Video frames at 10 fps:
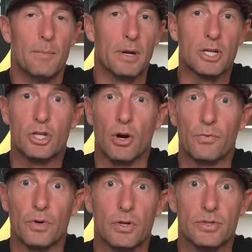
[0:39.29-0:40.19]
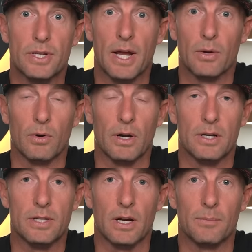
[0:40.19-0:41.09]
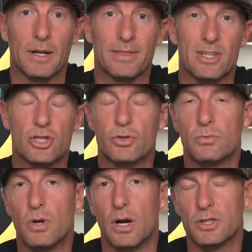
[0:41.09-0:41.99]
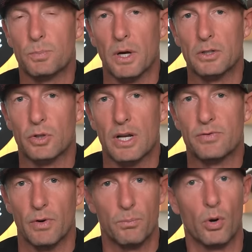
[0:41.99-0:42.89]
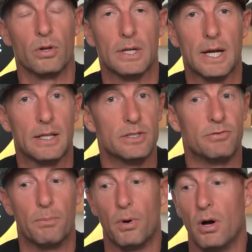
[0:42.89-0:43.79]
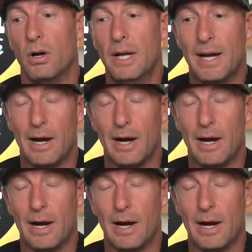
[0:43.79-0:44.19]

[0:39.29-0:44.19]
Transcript: Big show for you today. We're going to talk about this uh, spring transfer portal in college football.